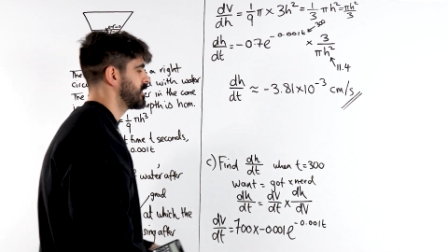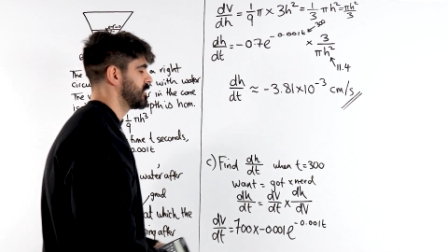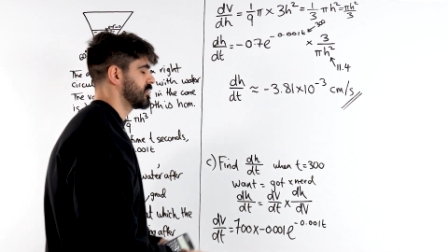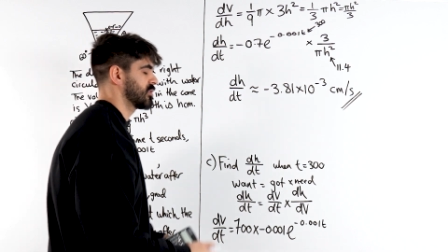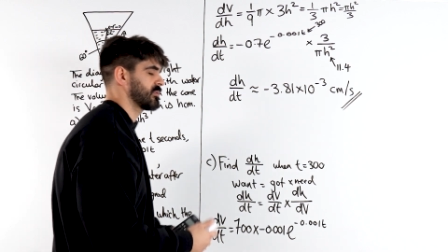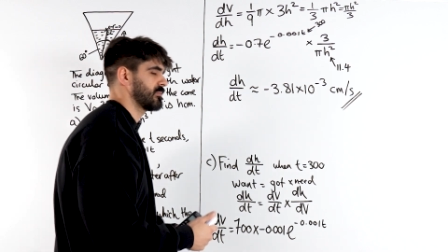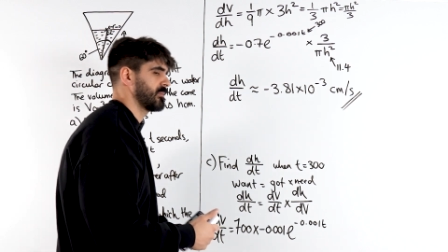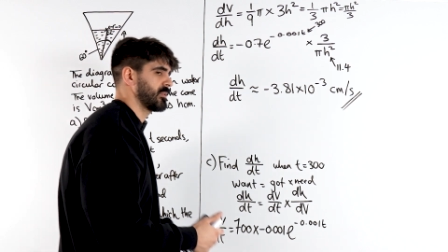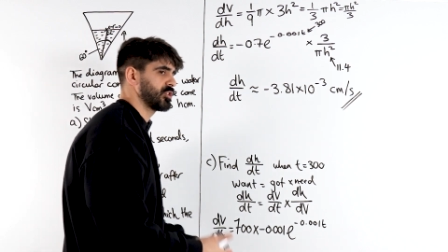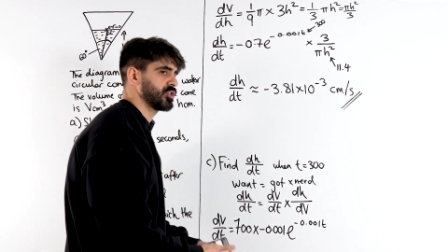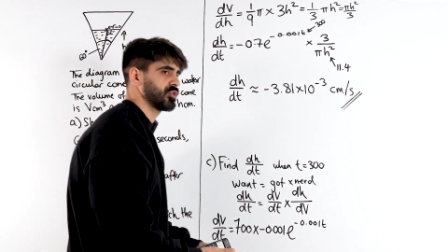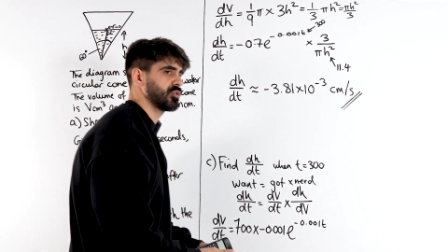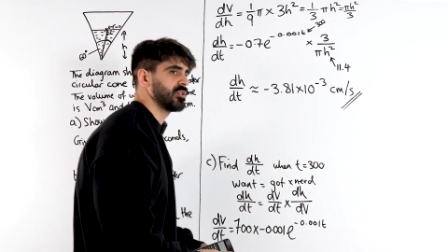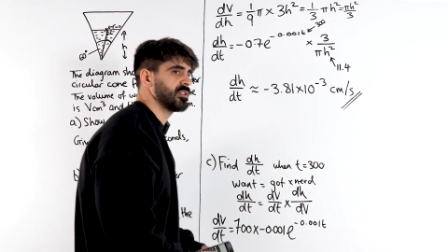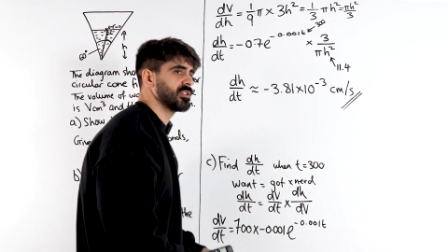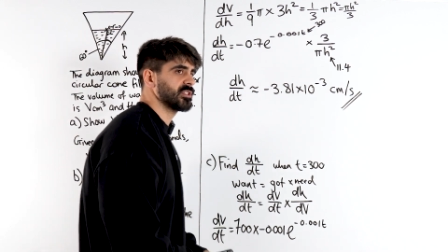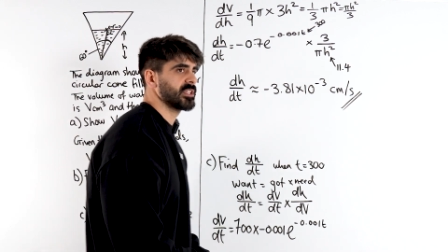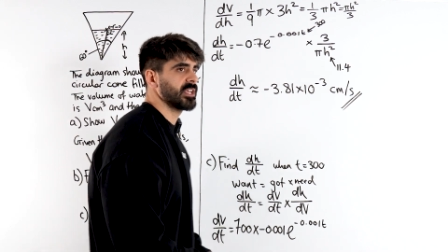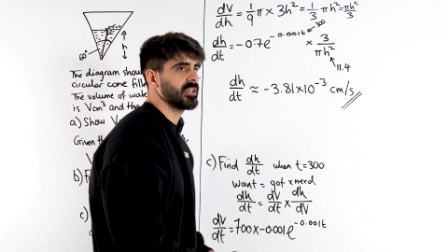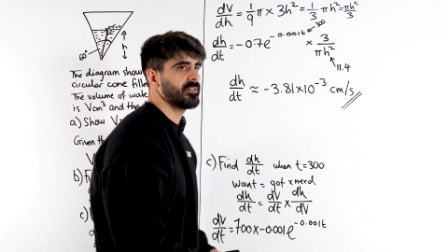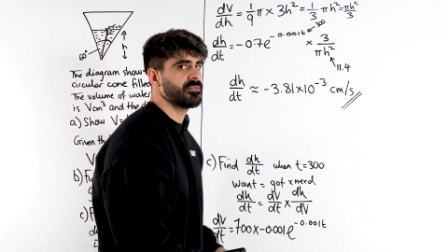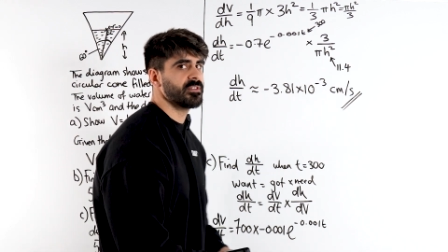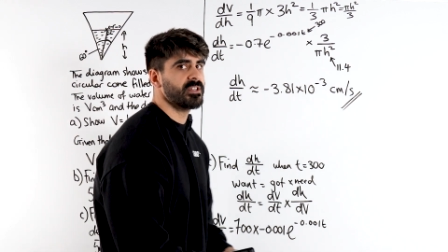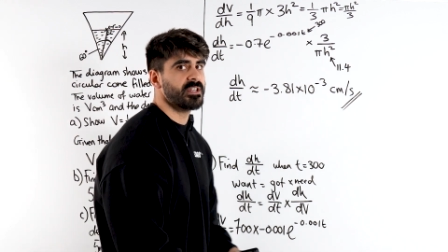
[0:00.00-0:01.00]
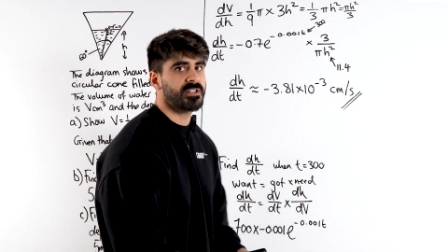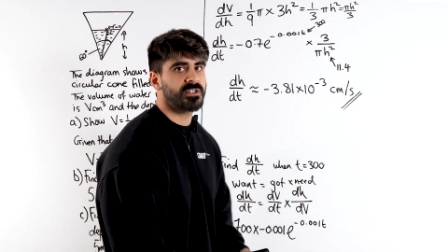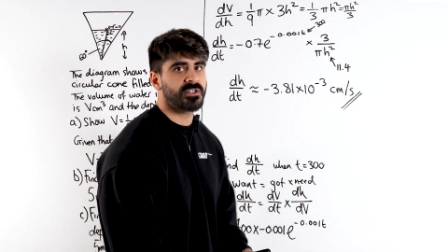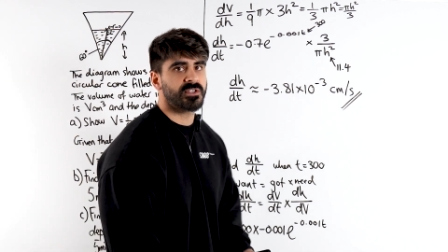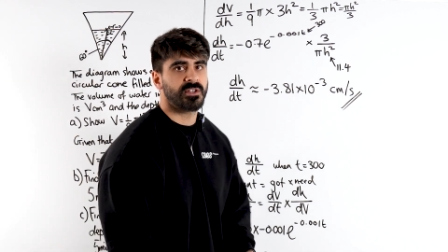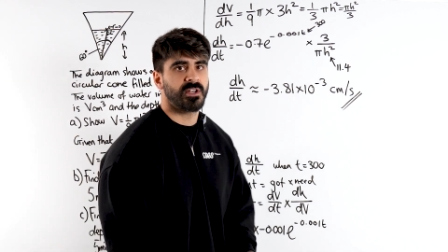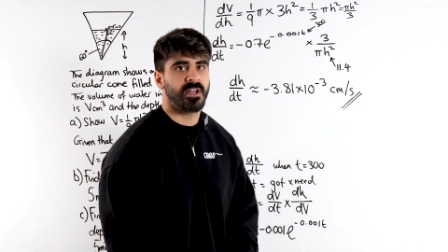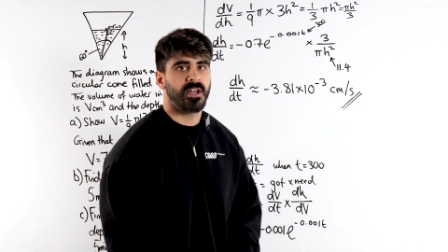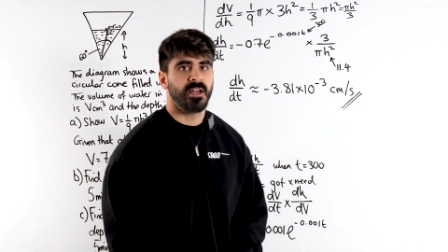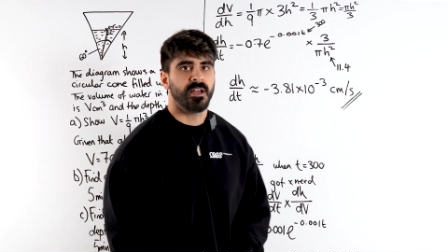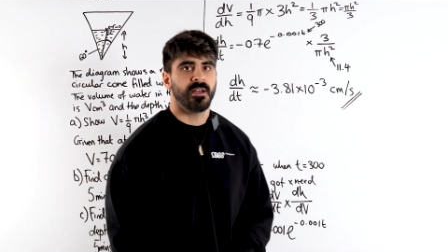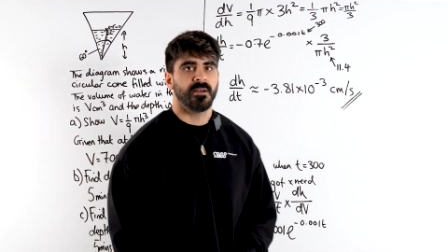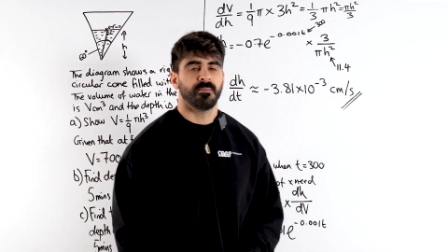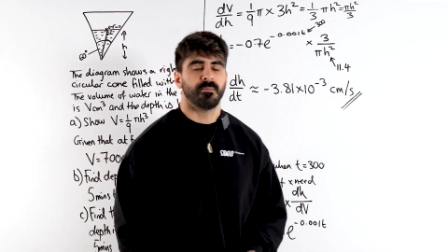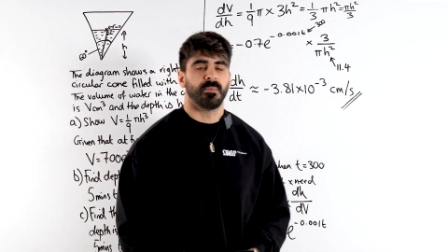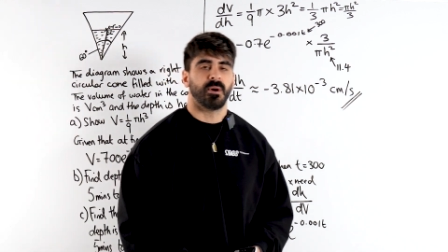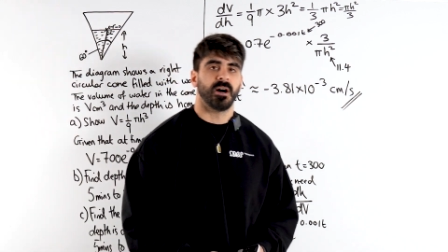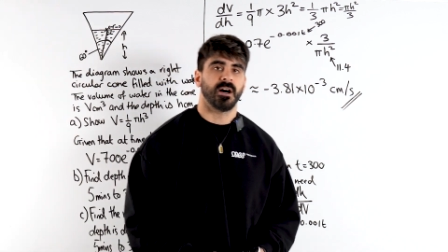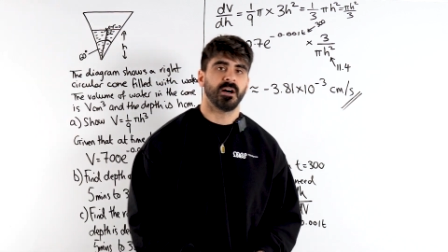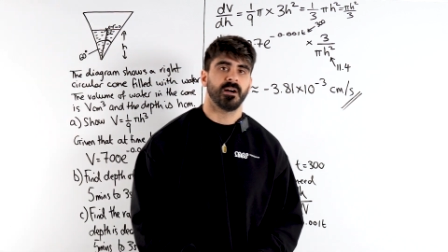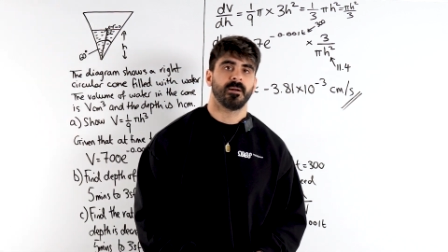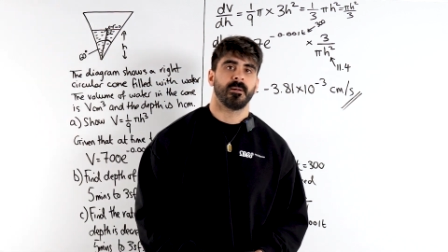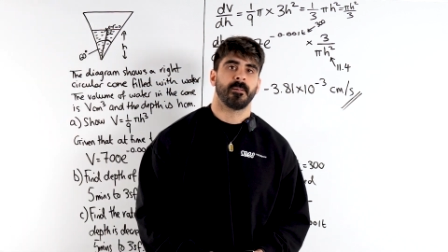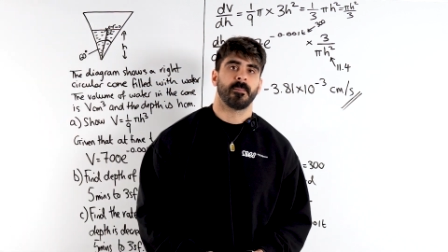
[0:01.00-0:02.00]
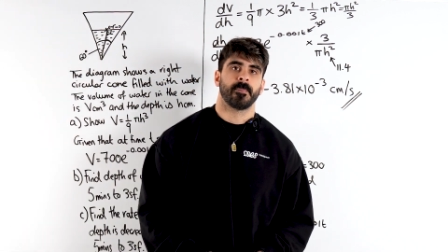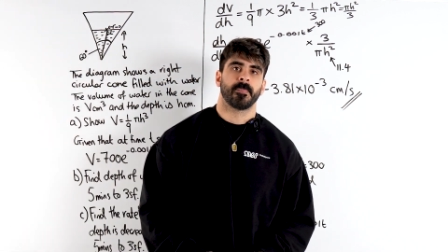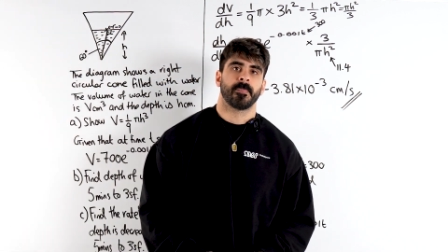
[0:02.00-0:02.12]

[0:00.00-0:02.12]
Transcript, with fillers: So make sure you save this. But